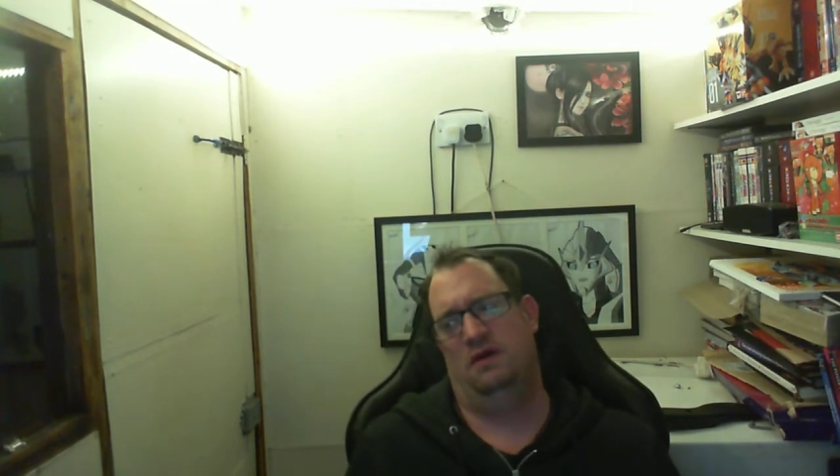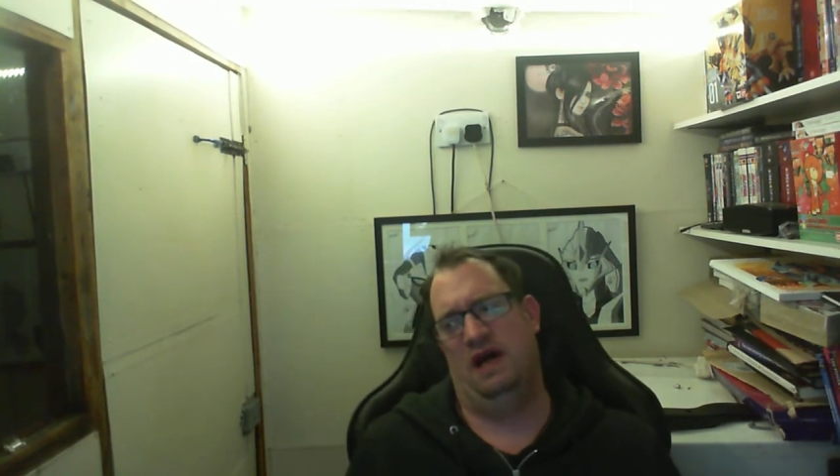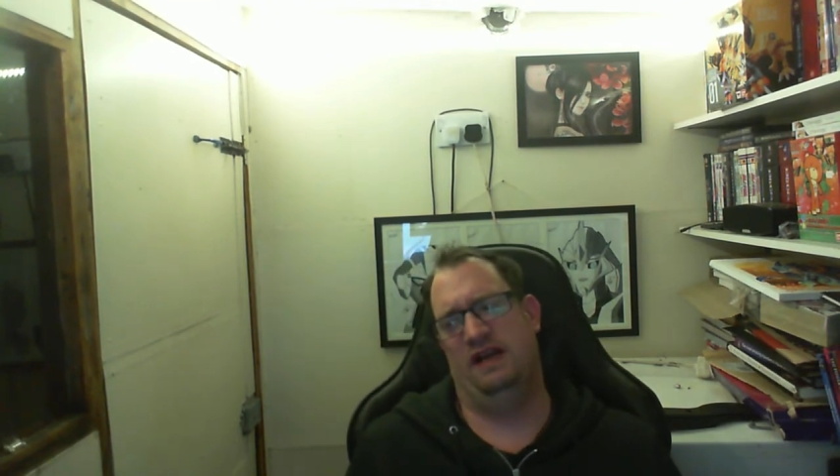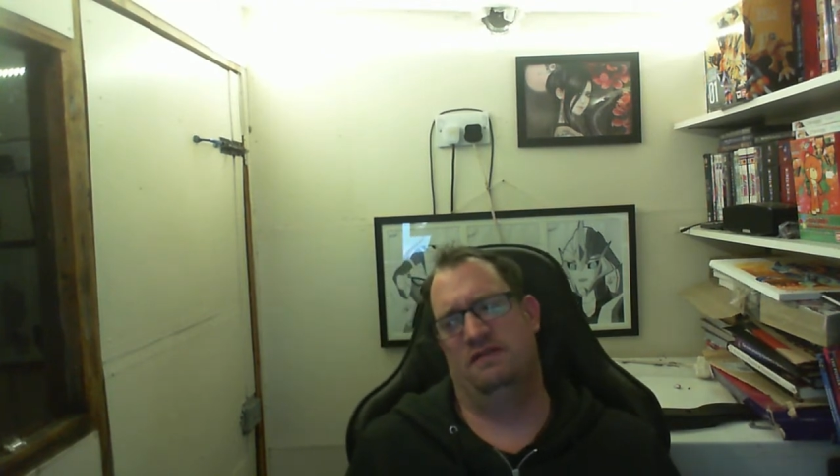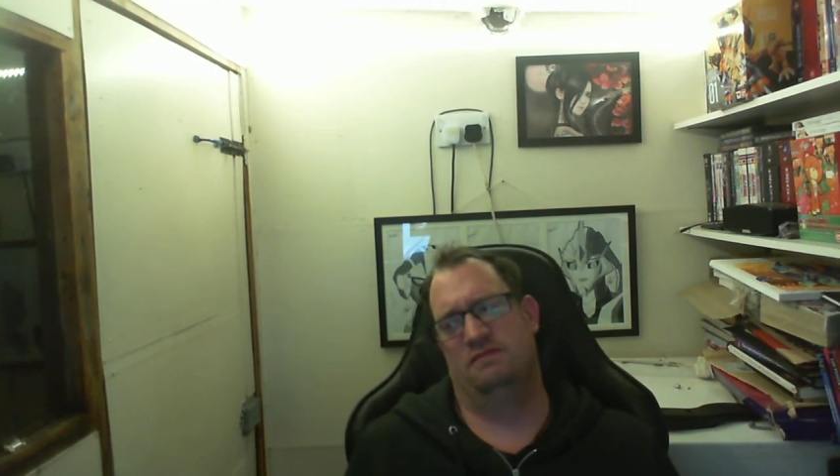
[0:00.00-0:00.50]

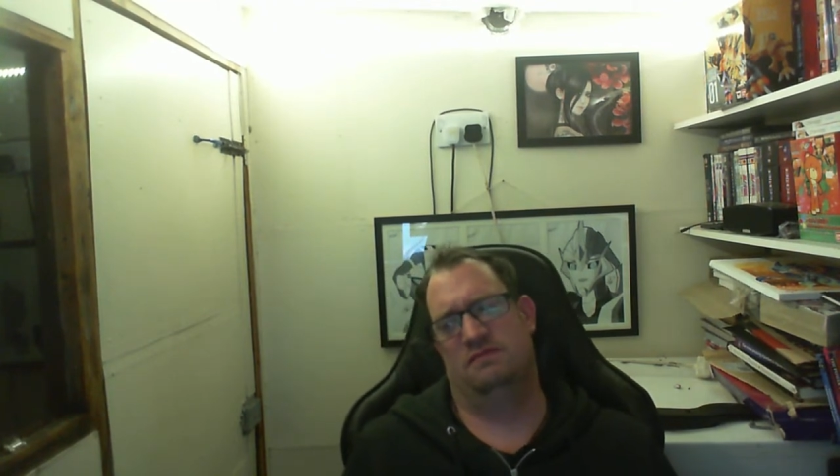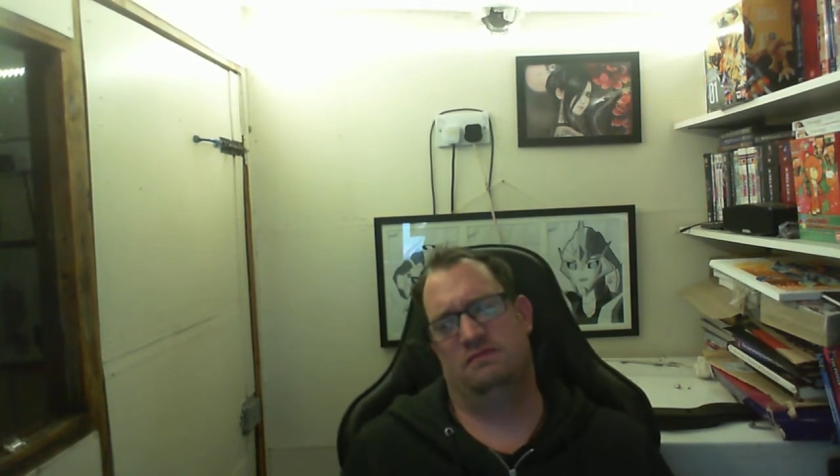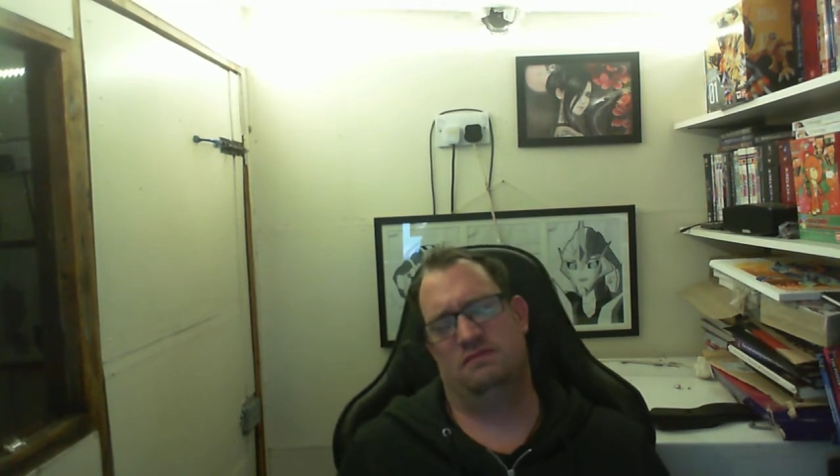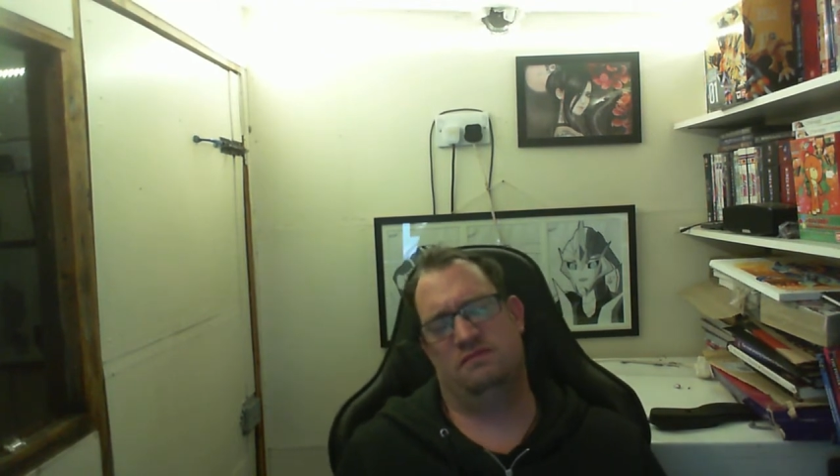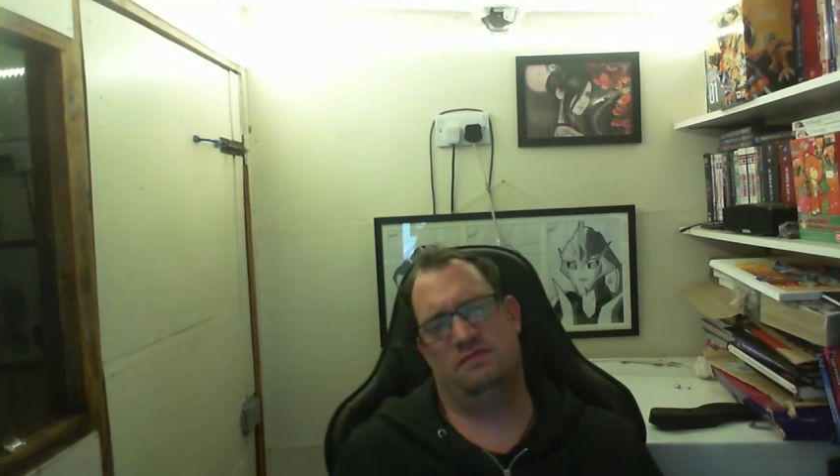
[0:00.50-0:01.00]
I didn't
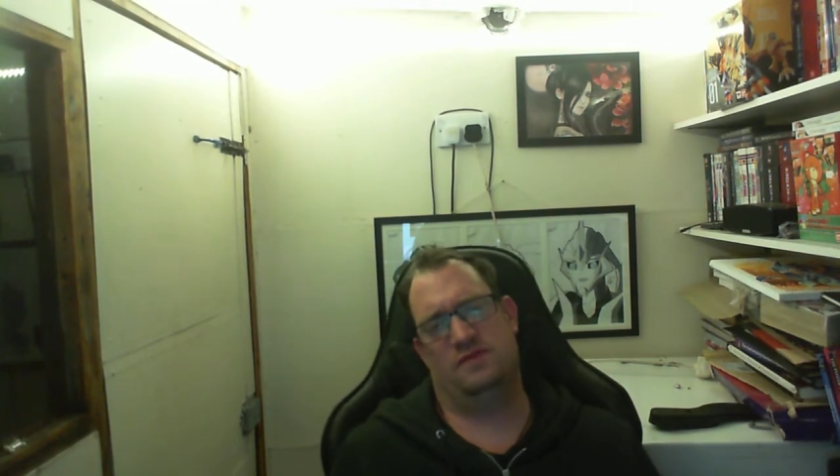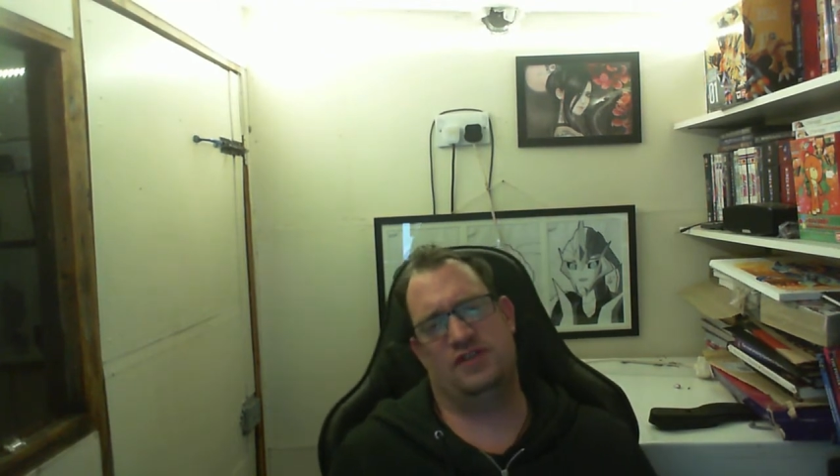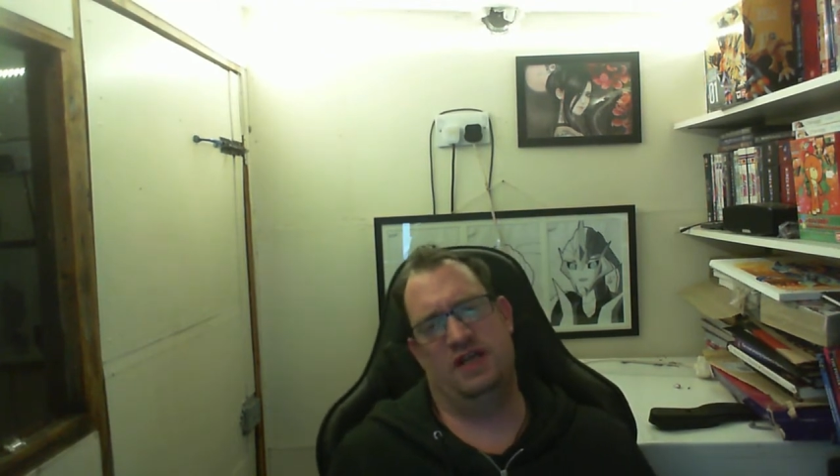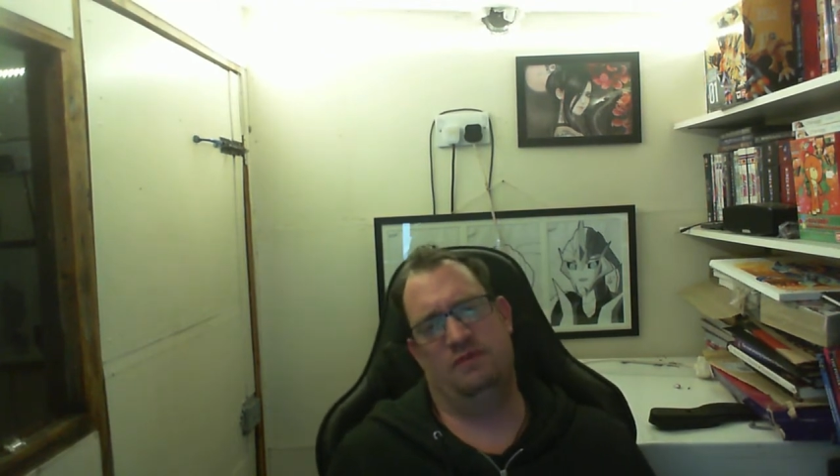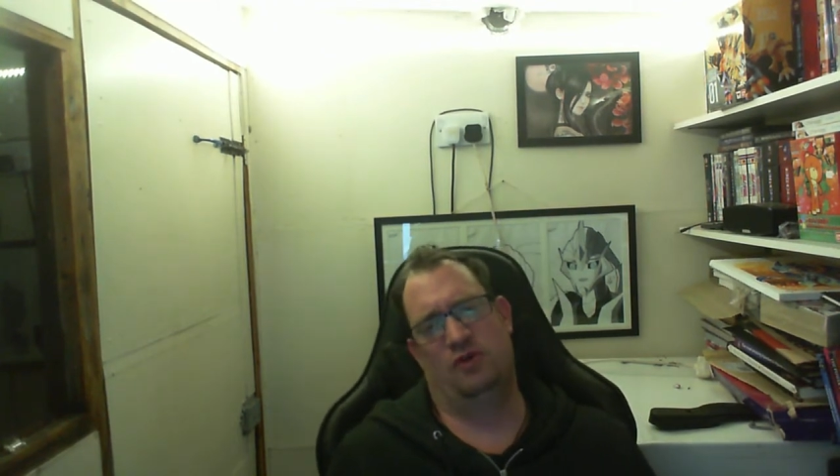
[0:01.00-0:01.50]

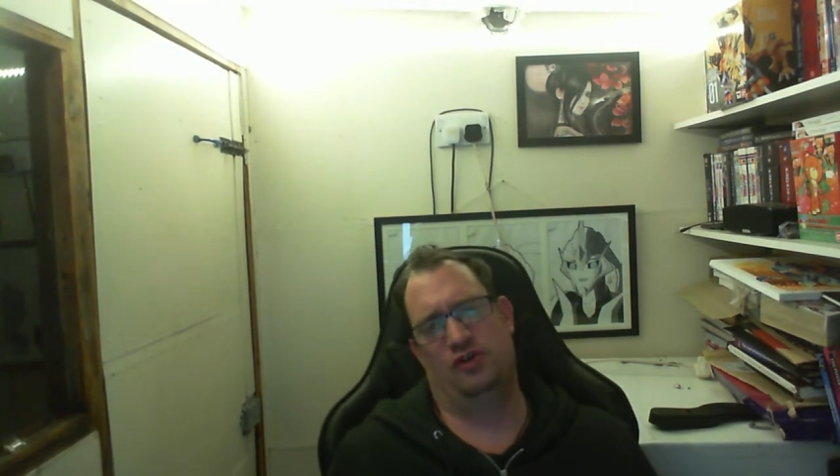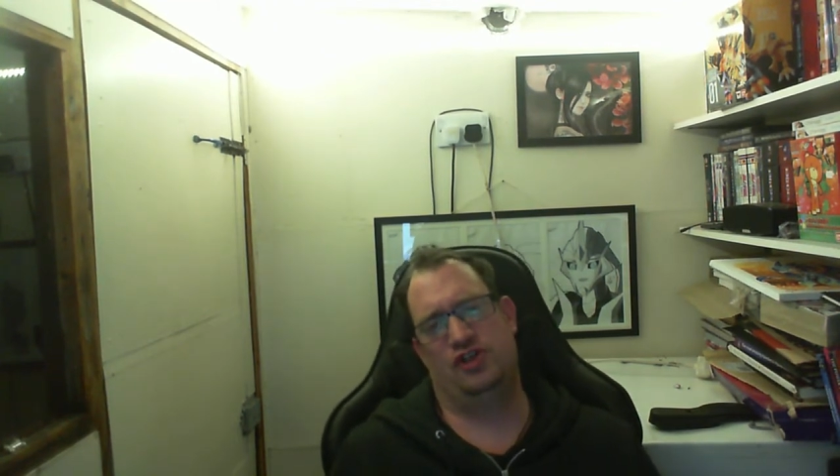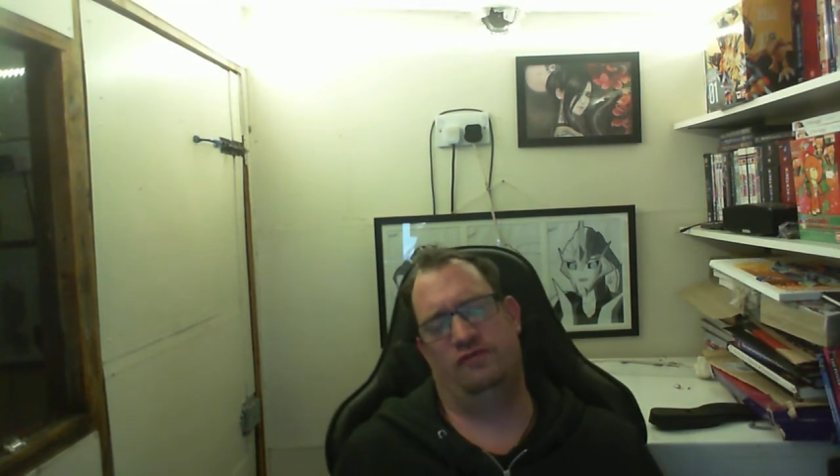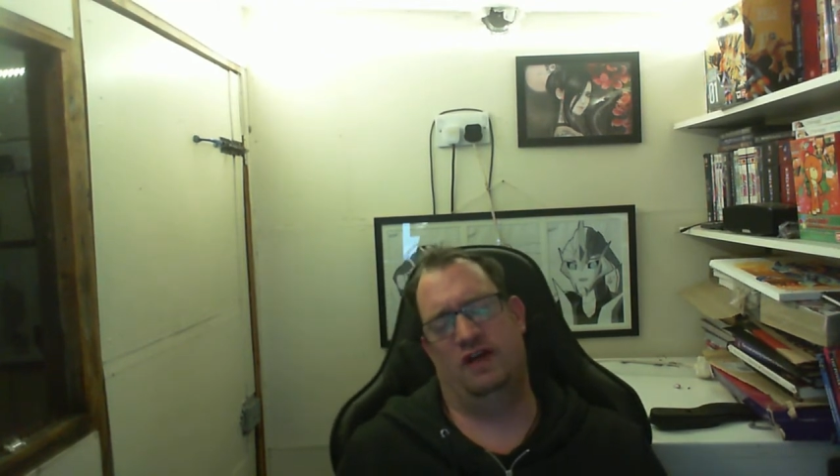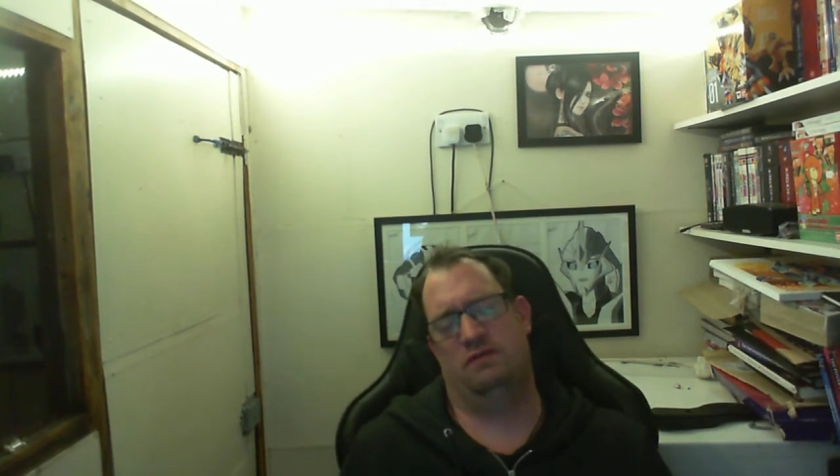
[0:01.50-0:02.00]
see much
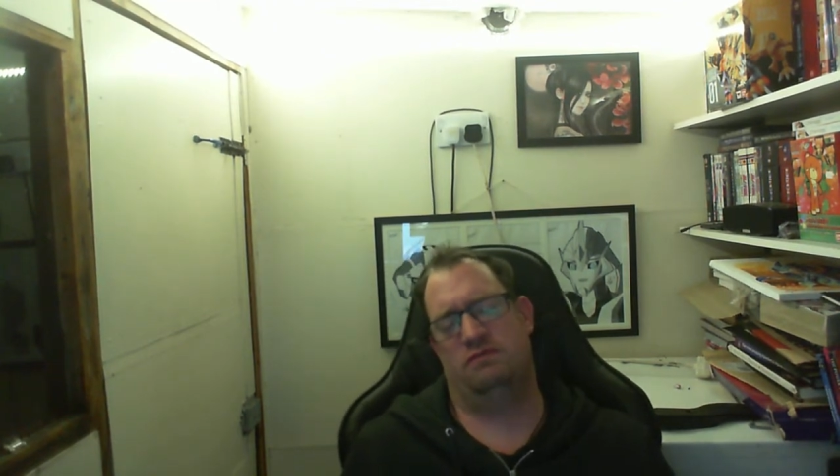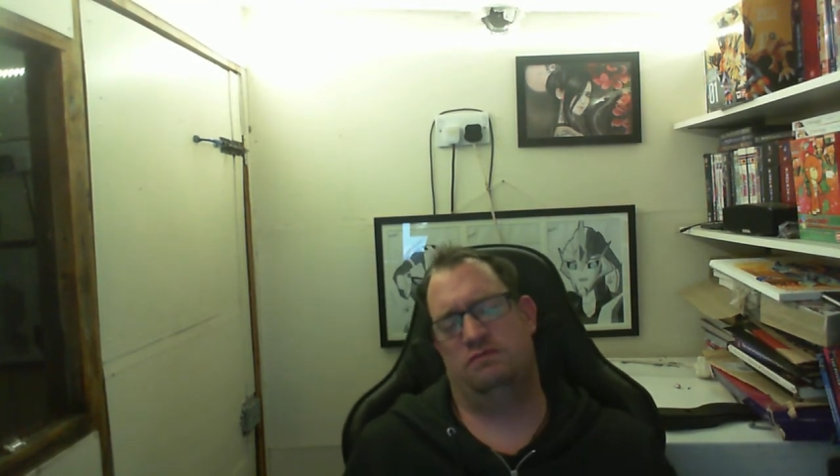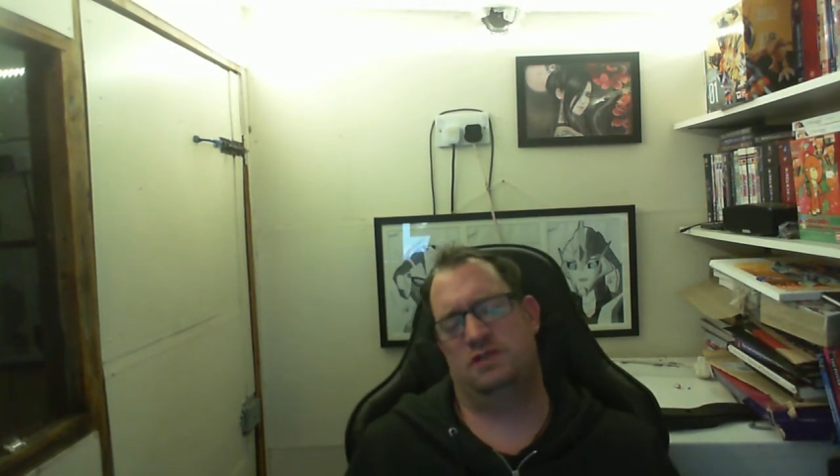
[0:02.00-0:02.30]
of her